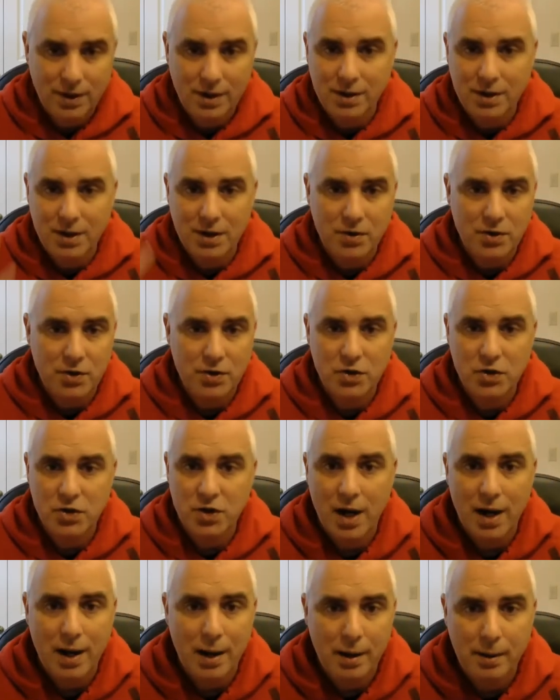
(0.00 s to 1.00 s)
you, you know, you, you
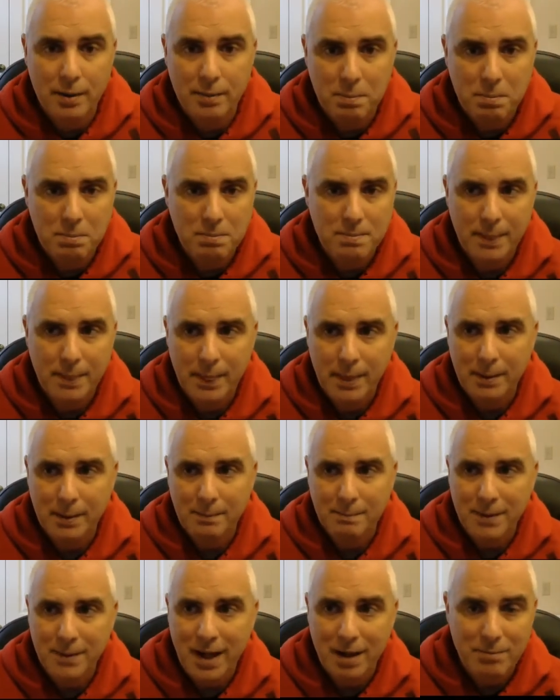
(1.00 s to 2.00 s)
got
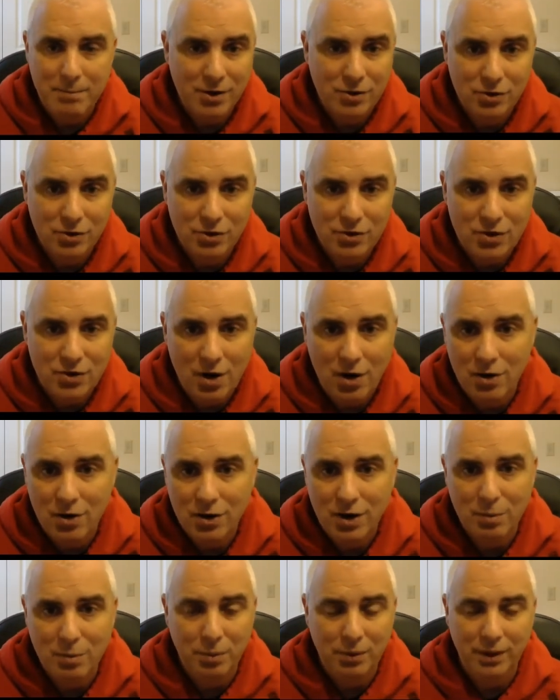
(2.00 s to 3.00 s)
chemicals all
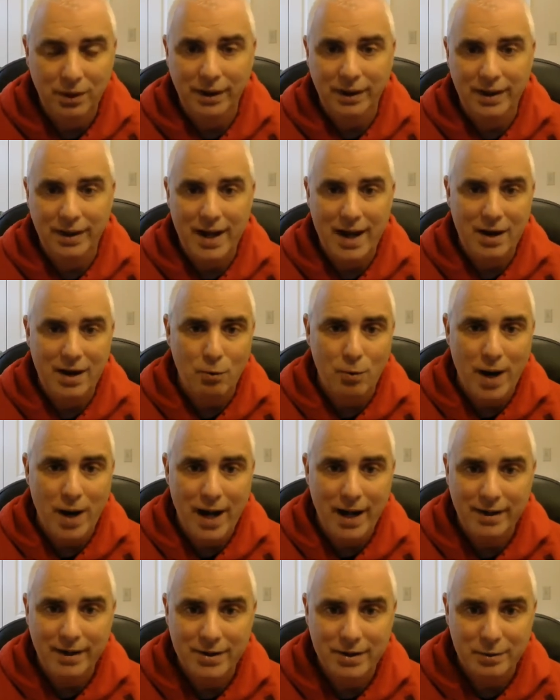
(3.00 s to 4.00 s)
completely out of
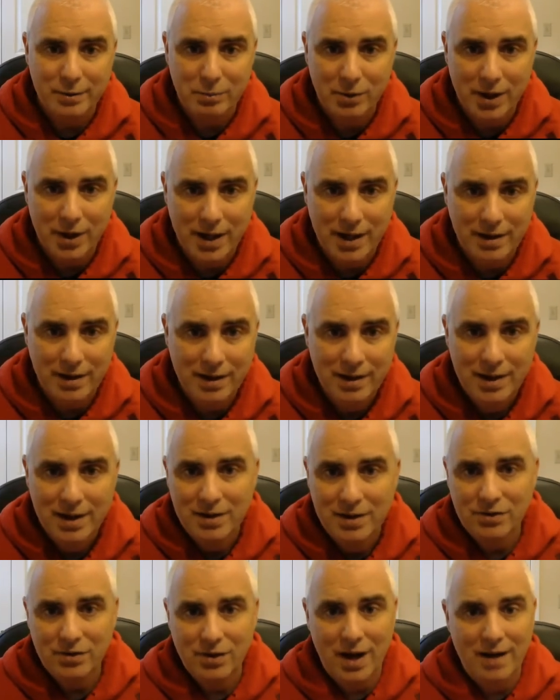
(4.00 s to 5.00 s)
whack in your brain.
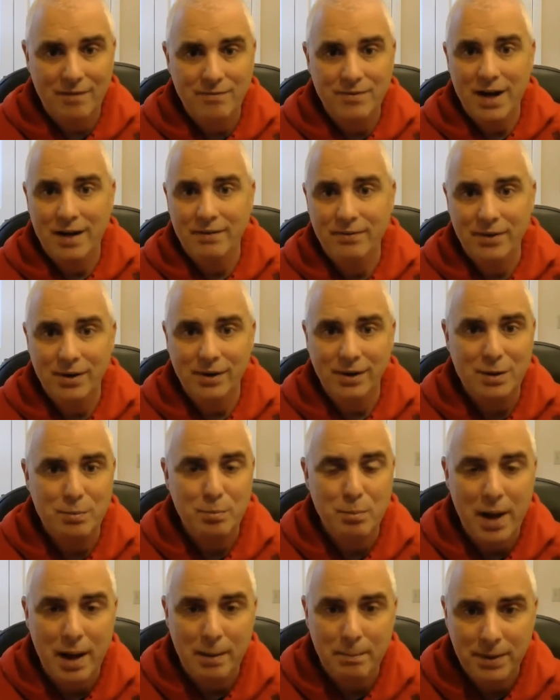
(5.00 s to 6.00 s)
So I've definitely
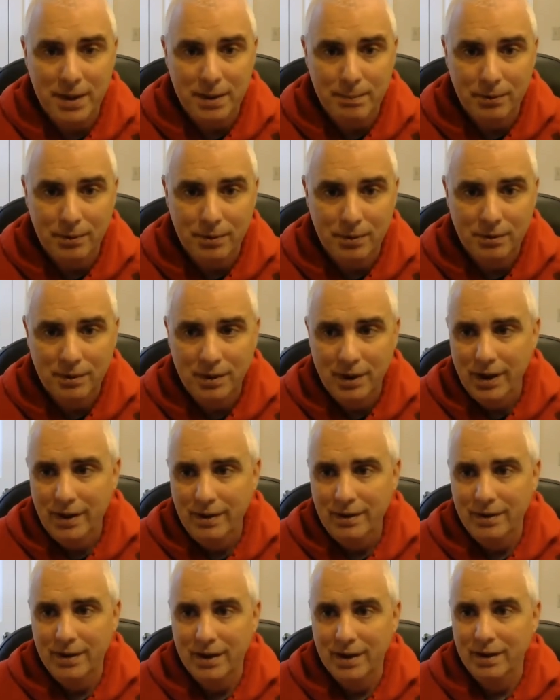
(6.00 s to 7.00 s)
met people
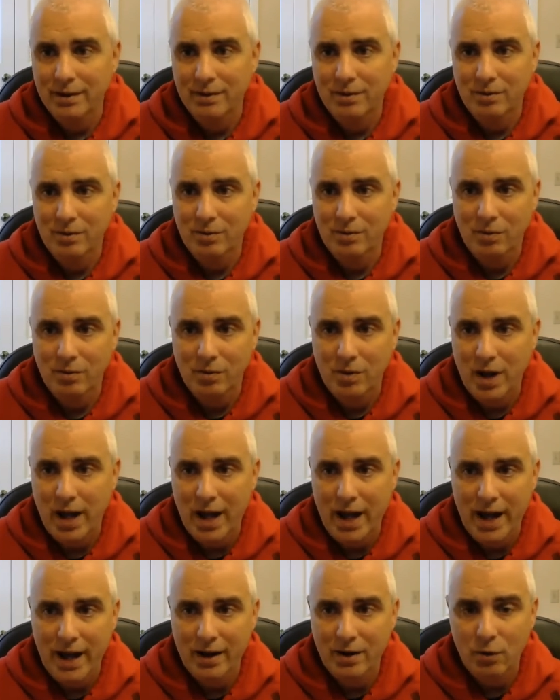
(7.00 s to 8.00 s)
that
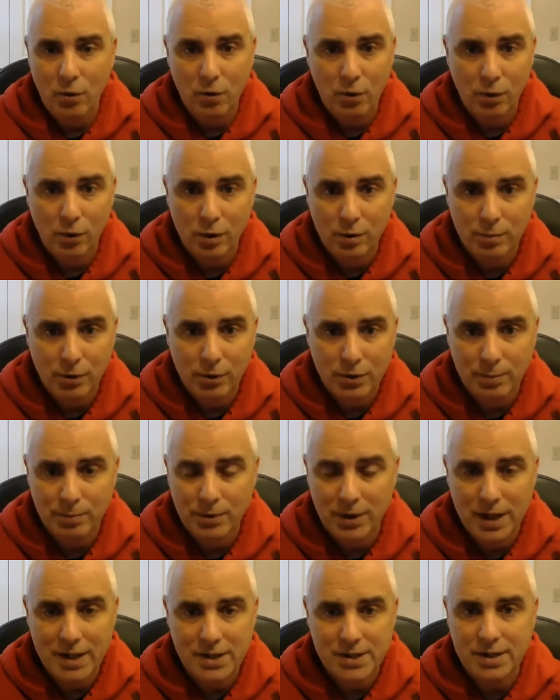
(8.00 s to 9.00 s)
had horrible
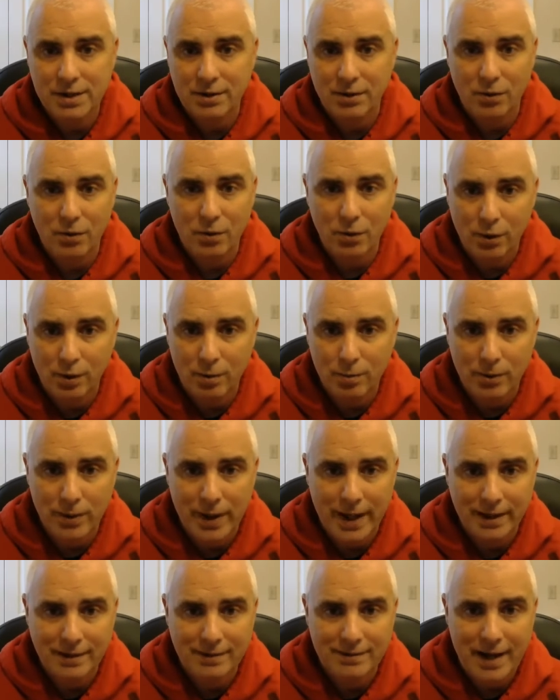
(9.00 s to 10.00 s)
depression or horrible
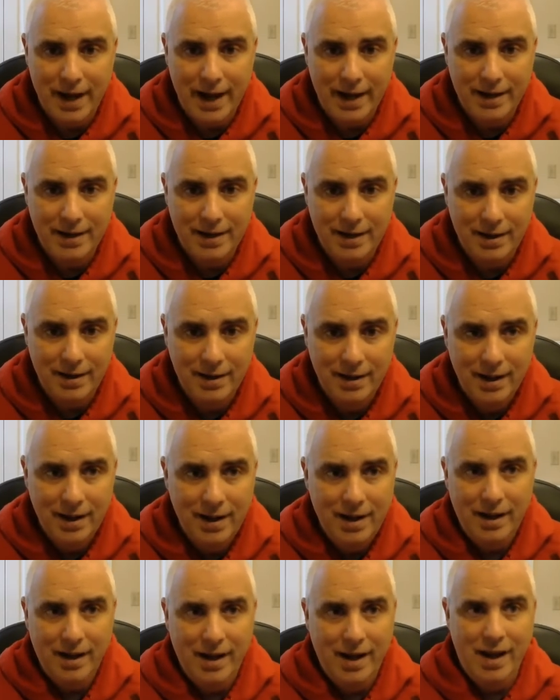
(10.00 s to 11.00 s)
anxiety
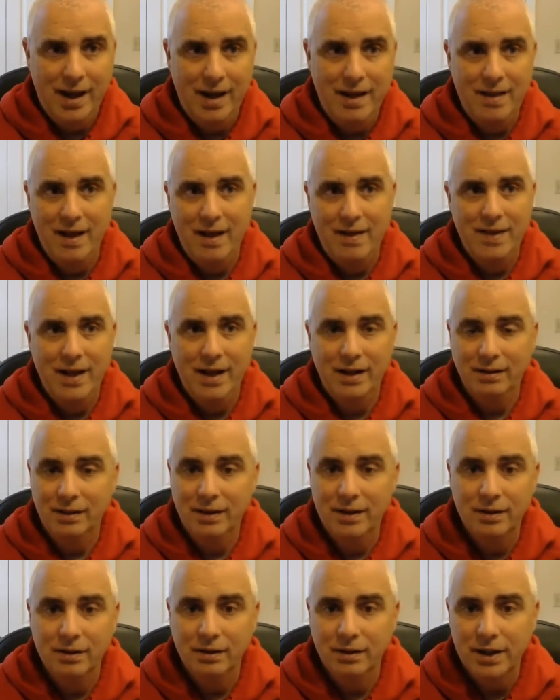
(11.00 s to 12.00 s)
and, and they
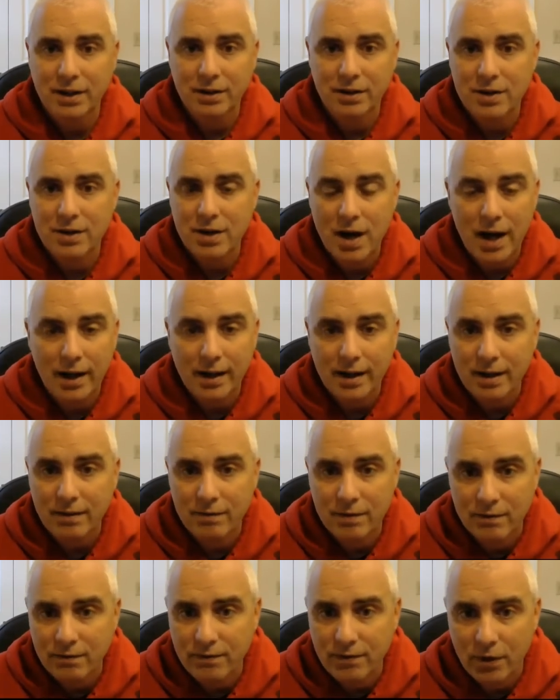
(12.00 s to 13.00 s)
literally could not
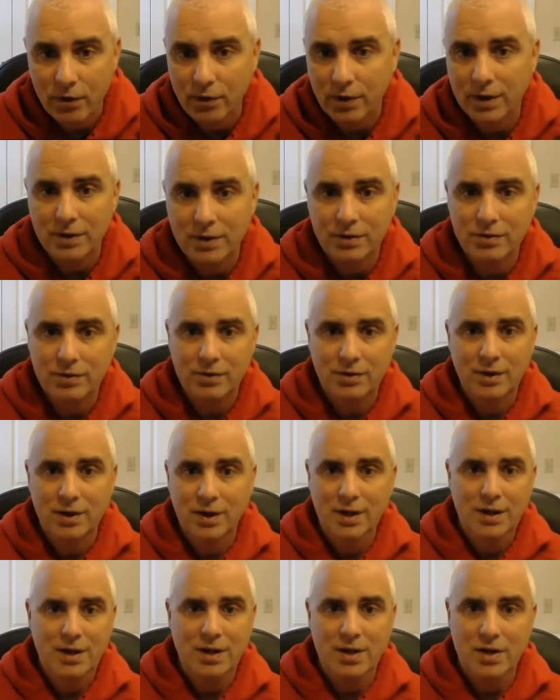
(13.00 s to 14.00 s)
even focus.
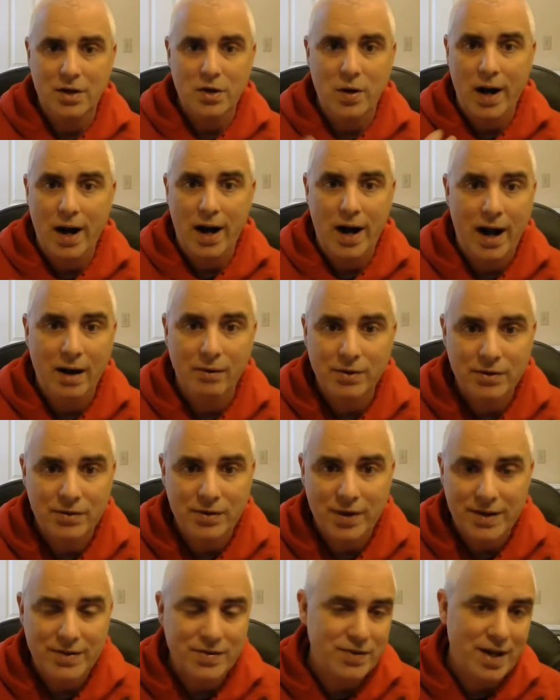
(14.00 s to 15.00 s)
You know, I, I, would
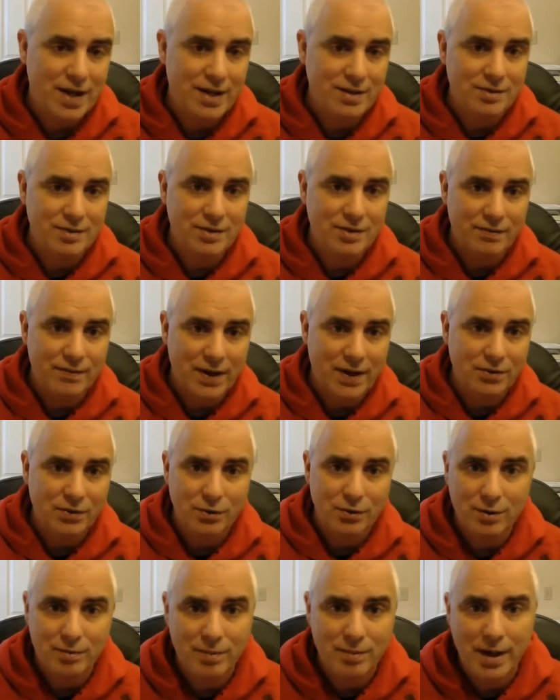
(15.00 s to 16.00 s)
say a sentence if I
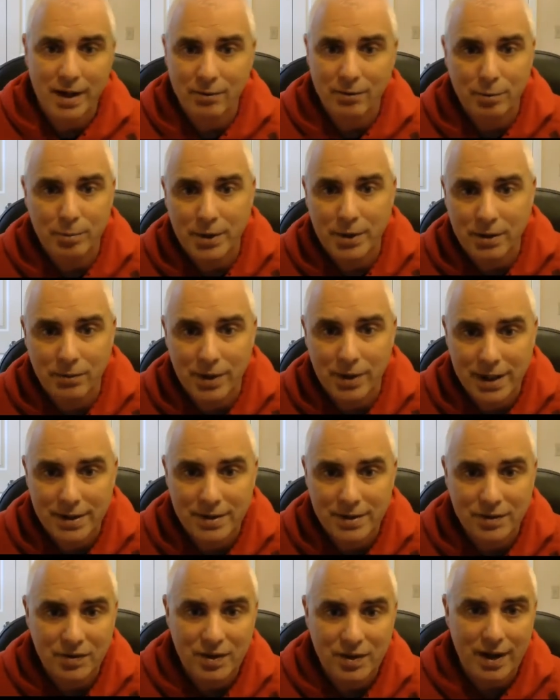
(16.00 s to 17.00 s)
told them, "Hey, repeat what I
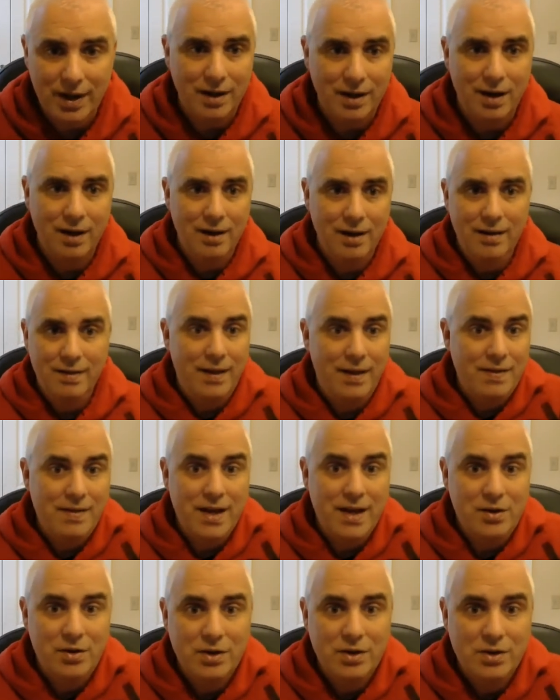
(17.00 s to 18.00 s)
just said." They,
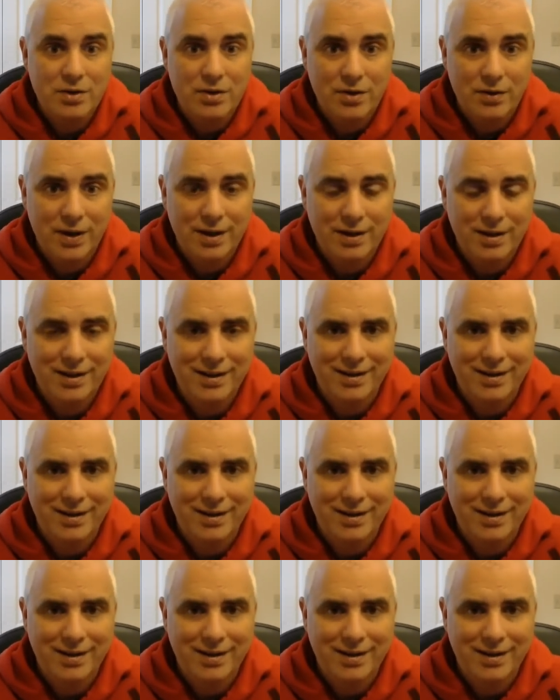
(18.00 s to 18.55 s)
they couldn't do it.